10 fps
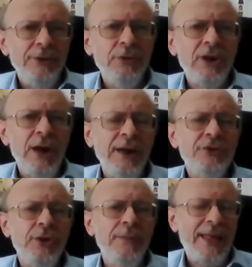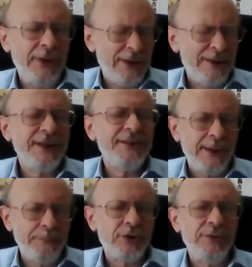You can't use, there are
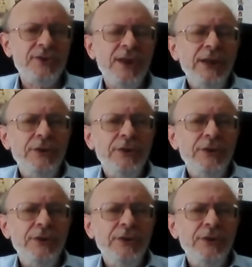exceptions.